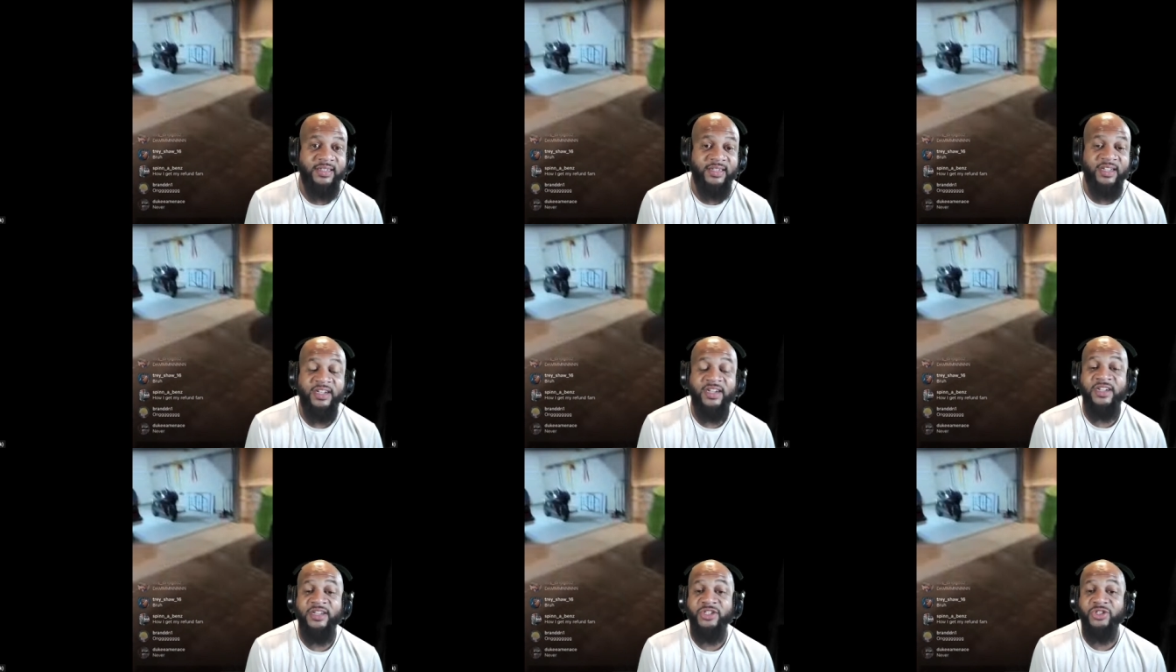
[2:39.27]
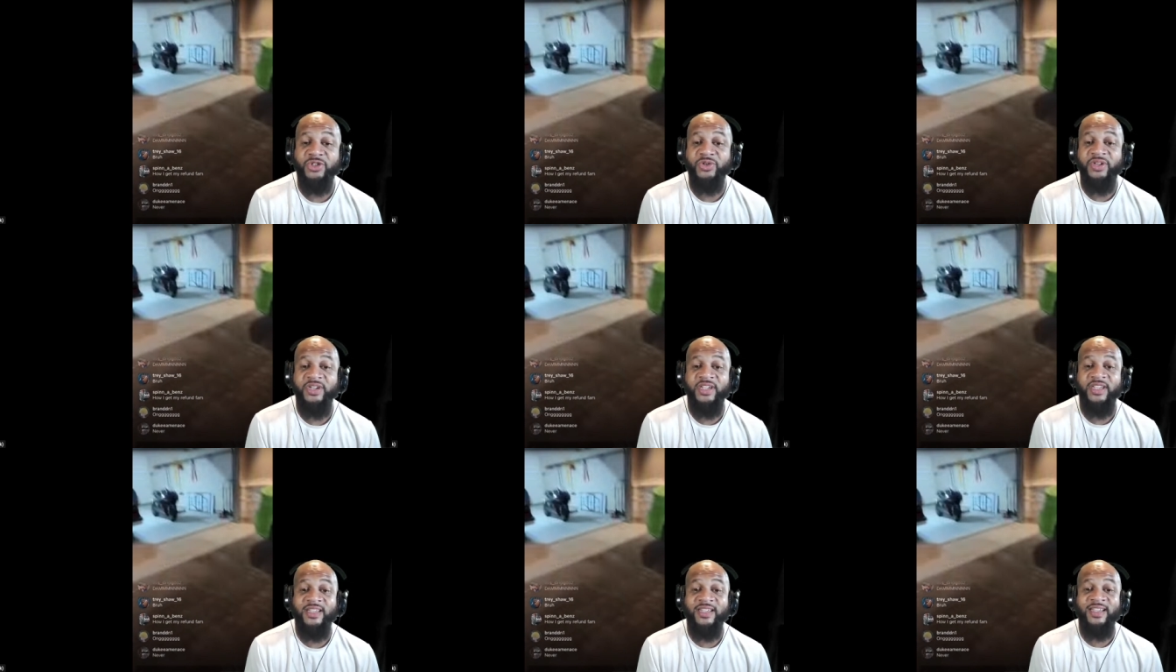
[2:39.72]

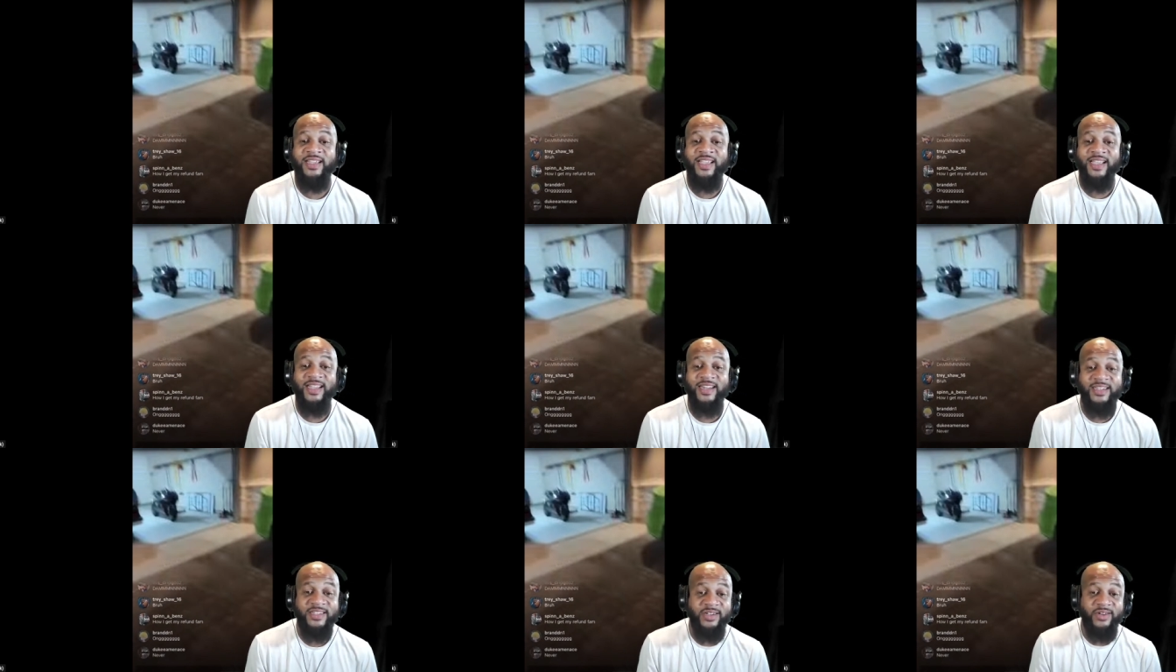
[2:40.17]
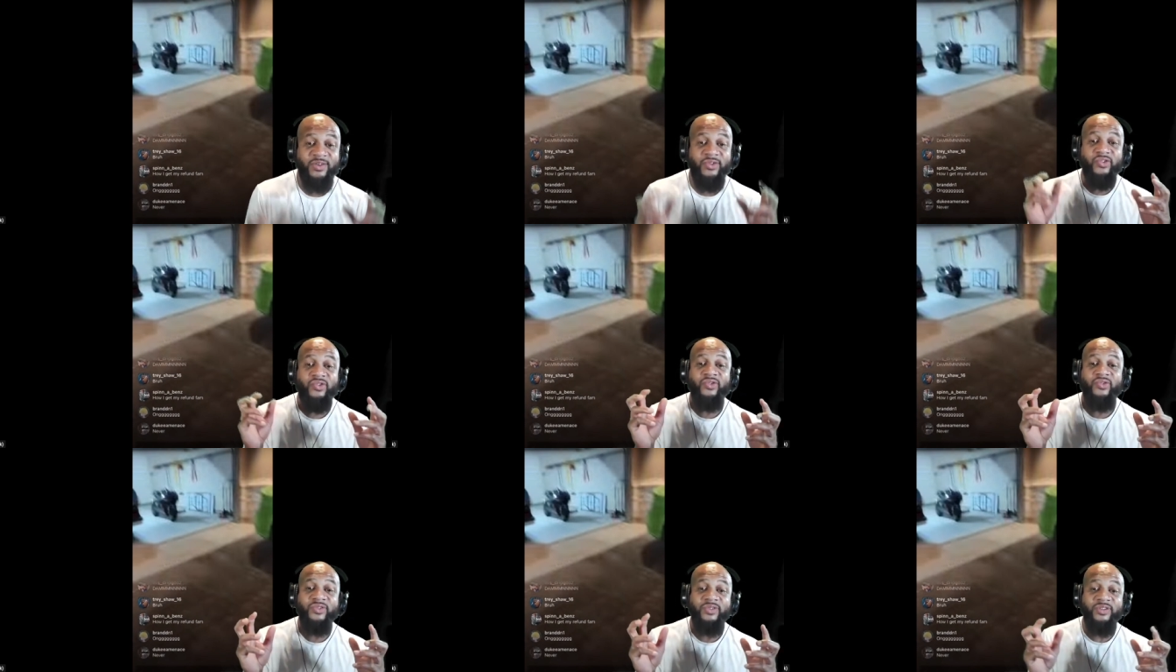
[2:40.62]
country ghetto.
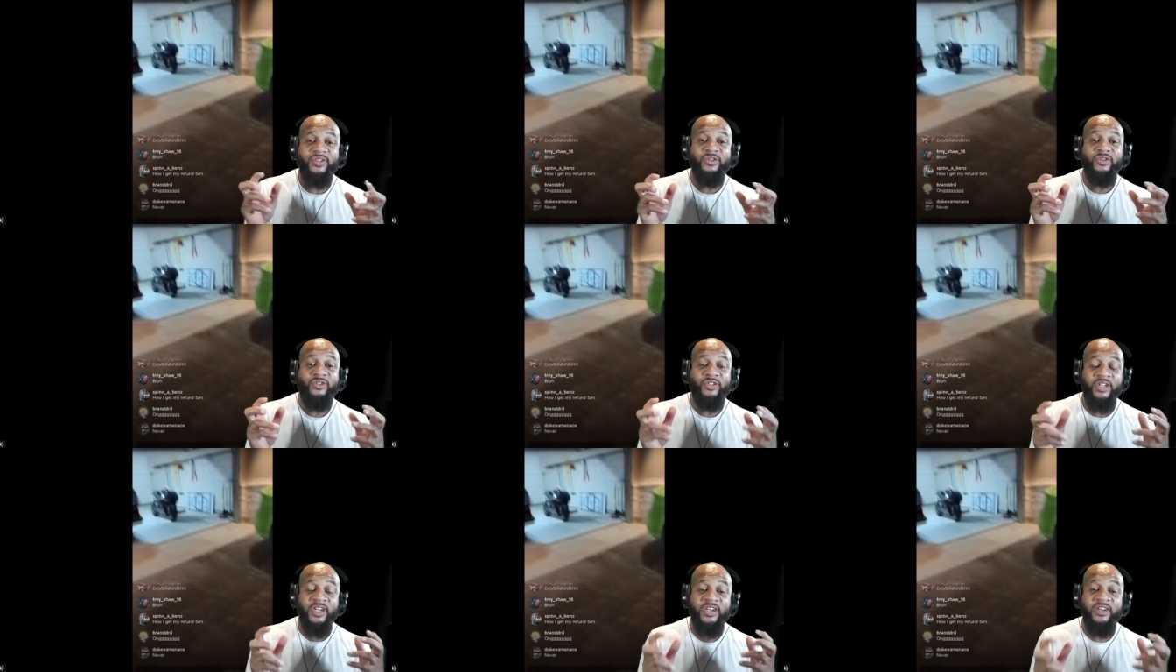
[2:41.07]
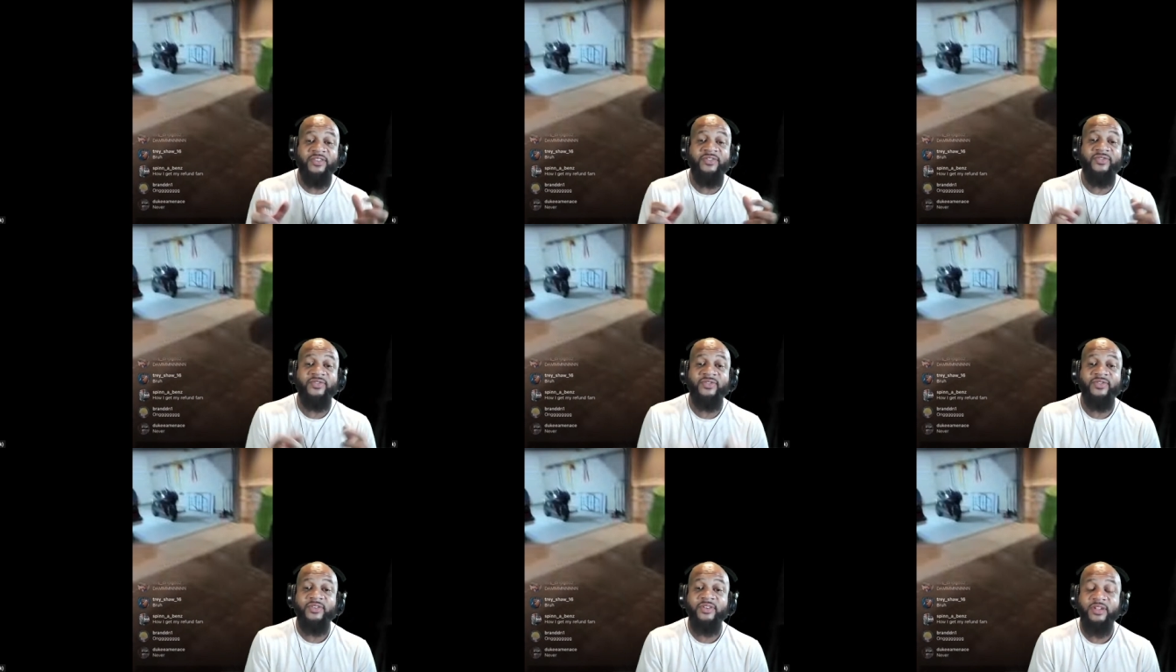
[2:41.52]
You
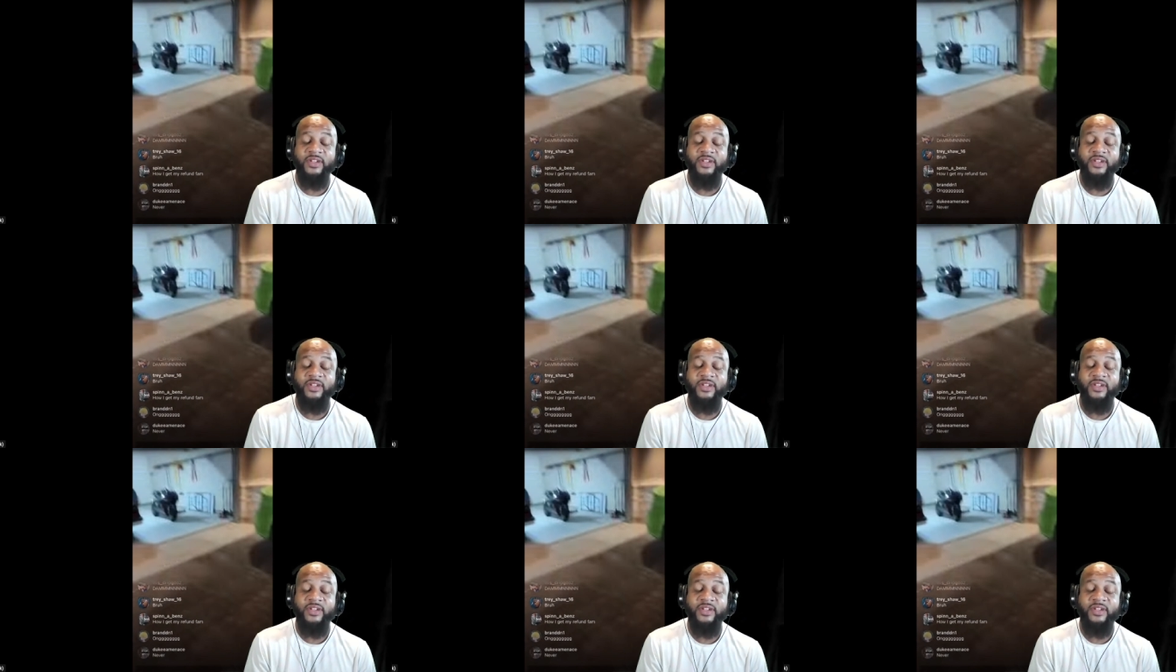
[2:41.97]
tough,